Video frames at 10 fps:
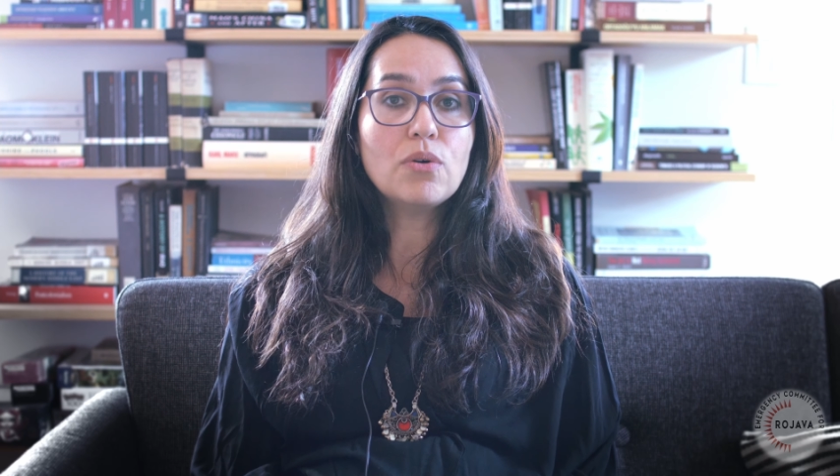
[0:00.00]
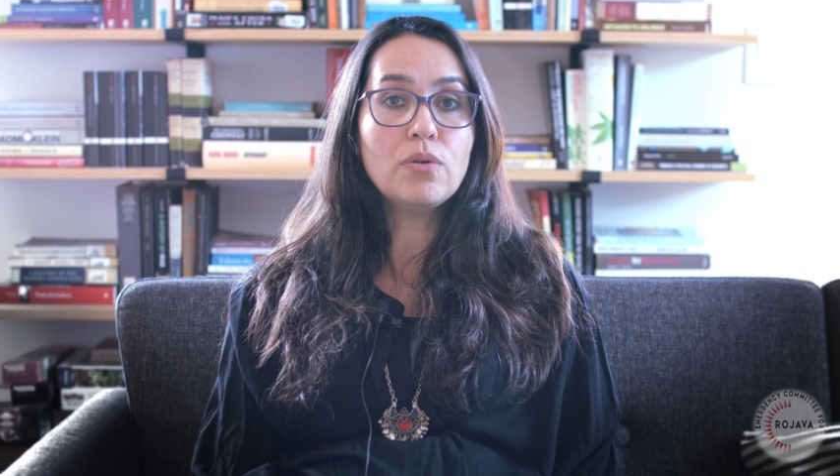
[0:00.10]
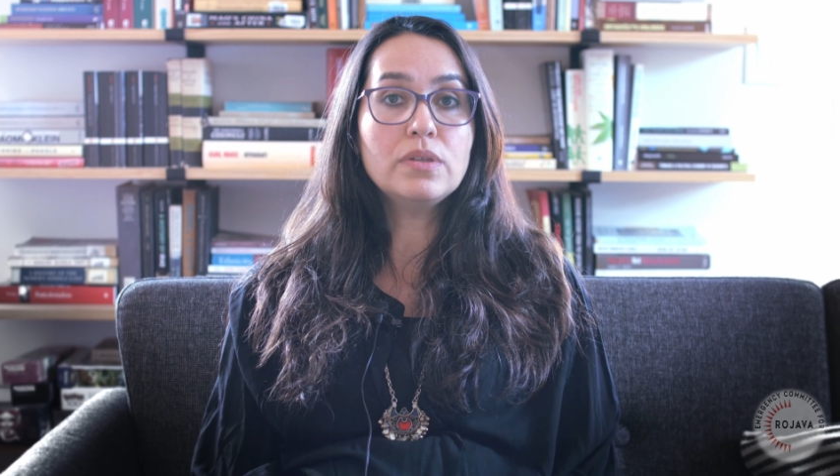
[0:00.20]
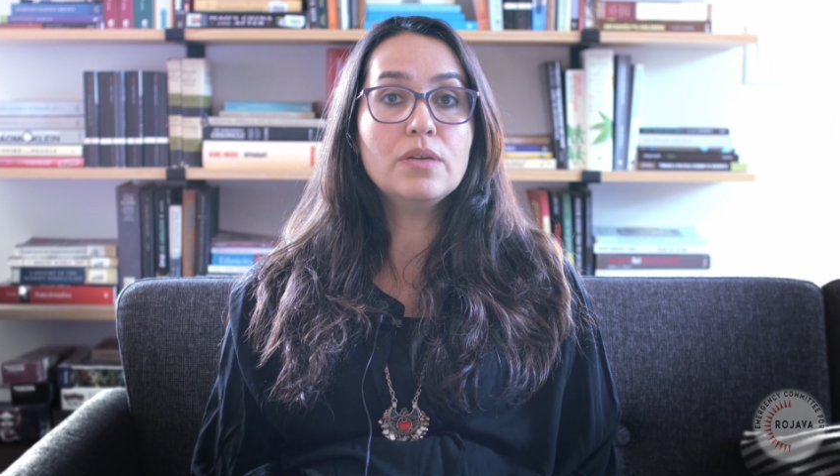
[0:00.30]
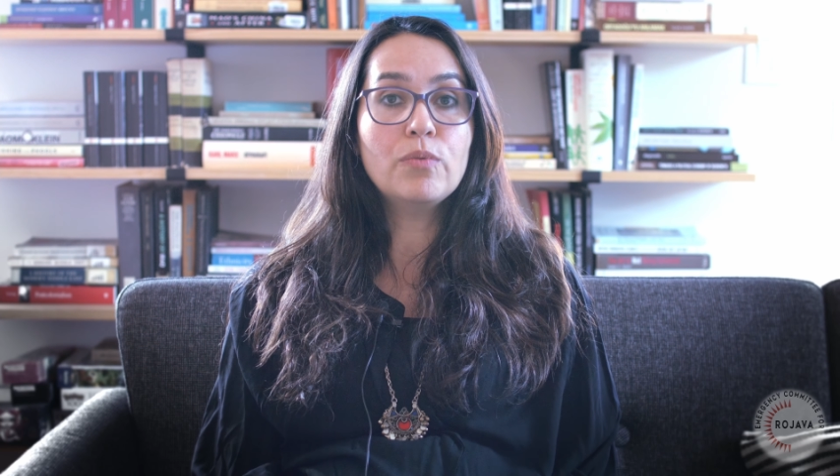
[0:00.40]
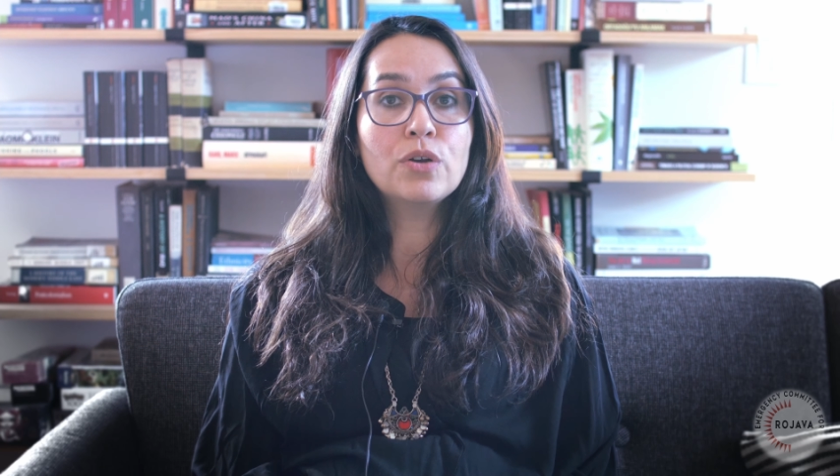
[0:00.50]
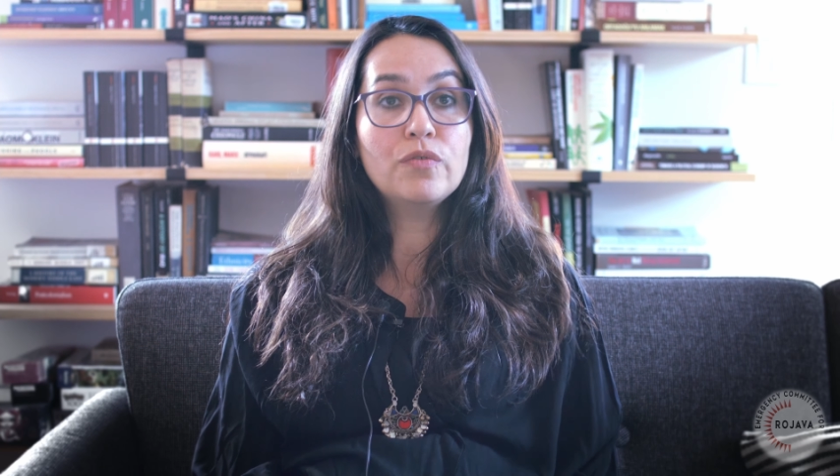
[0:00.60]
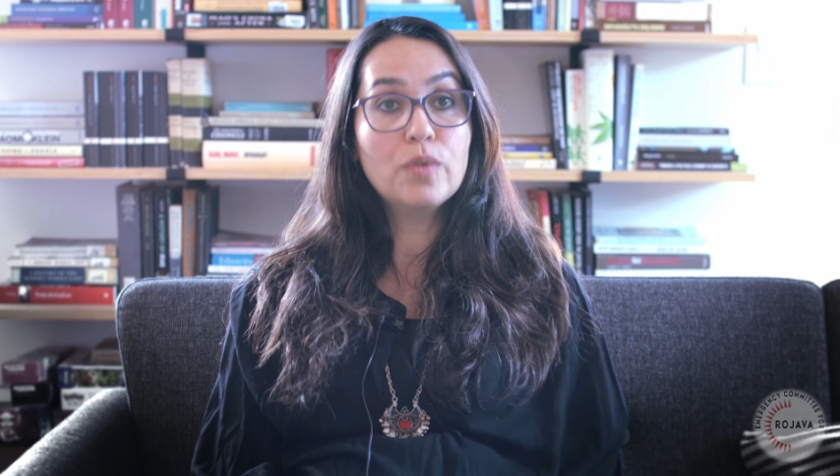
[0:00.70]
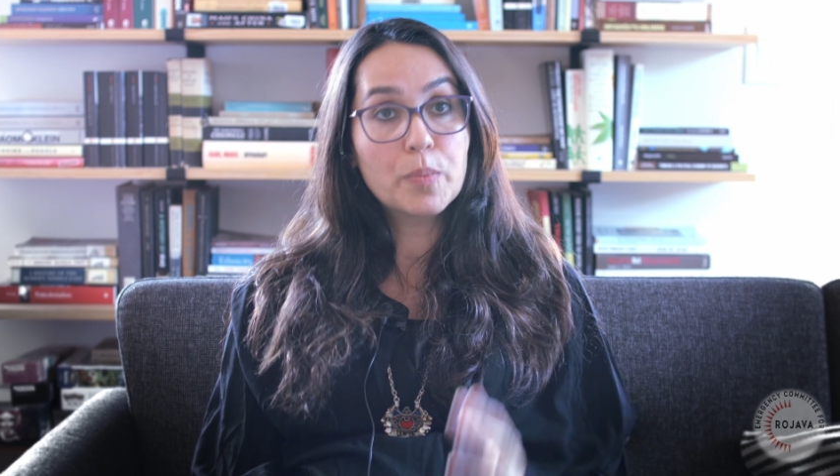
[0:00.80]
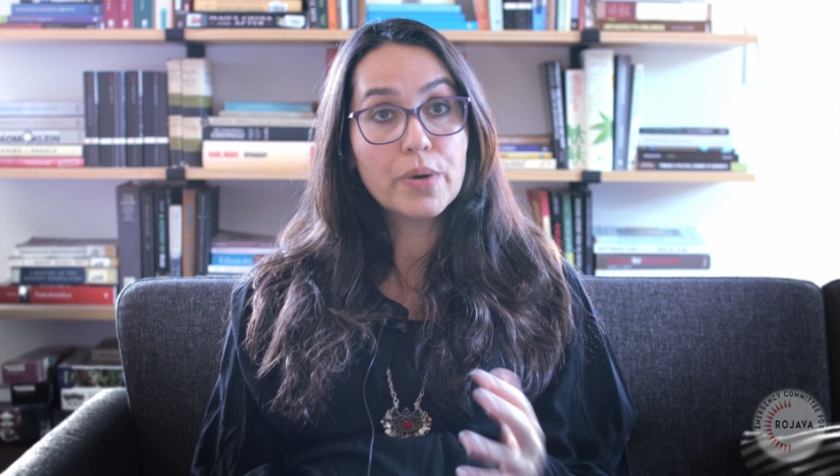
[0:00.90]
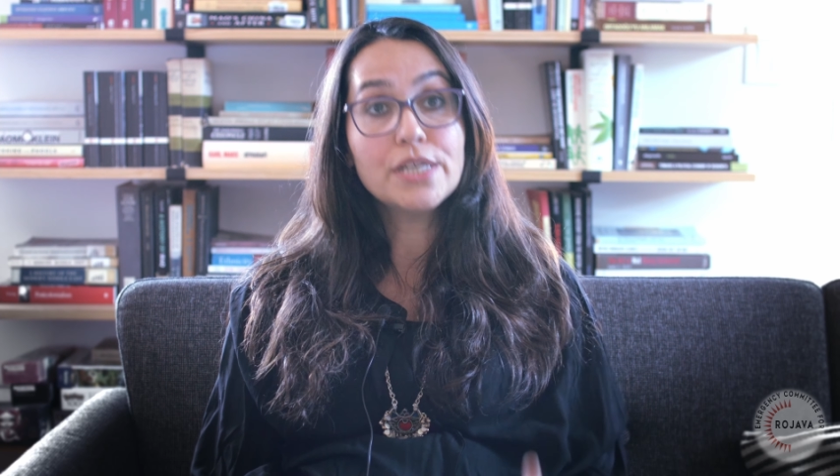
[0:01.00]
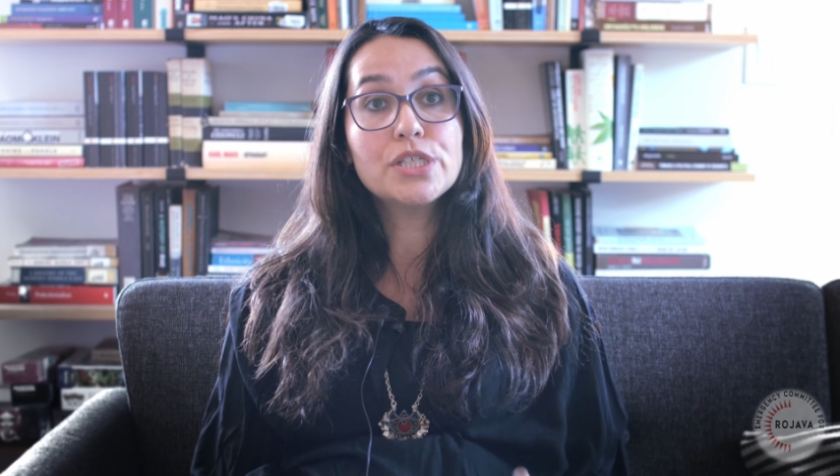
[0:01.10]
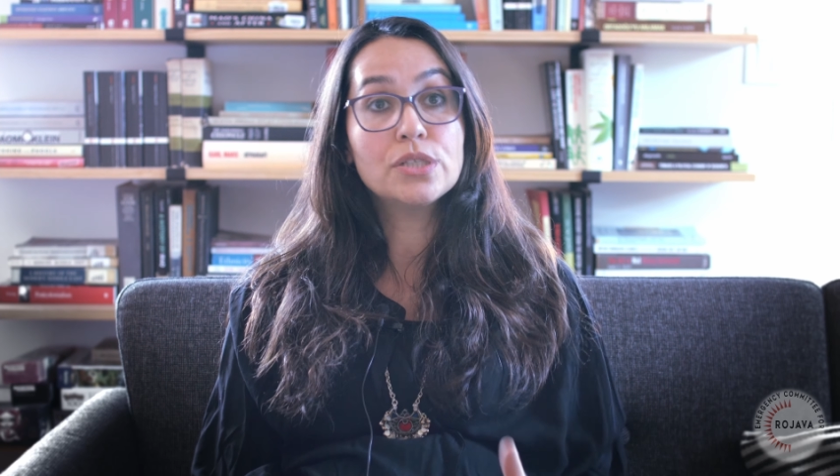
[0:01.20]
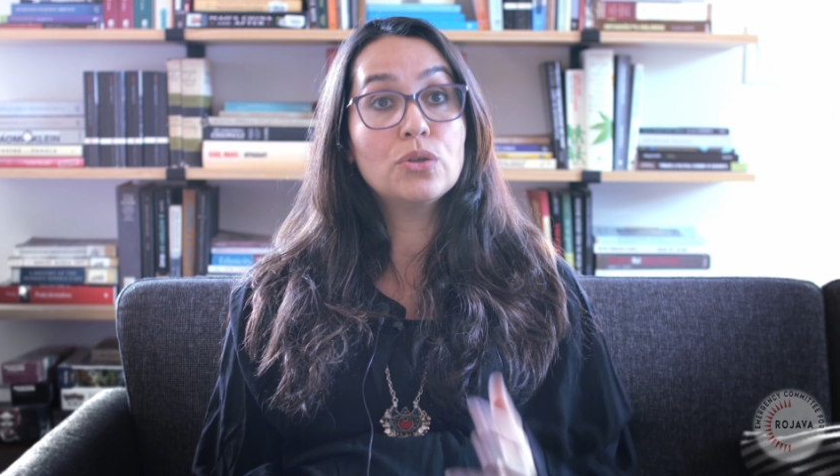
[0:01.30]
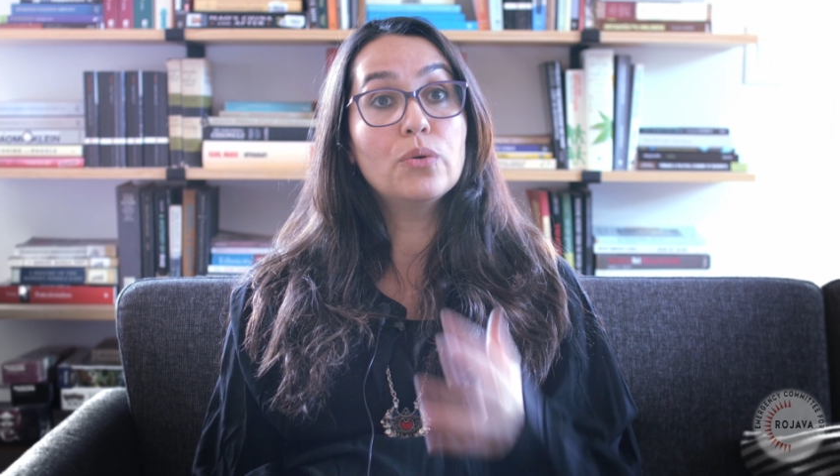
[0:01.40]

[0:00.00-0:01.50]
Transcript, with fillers: only one of oppression,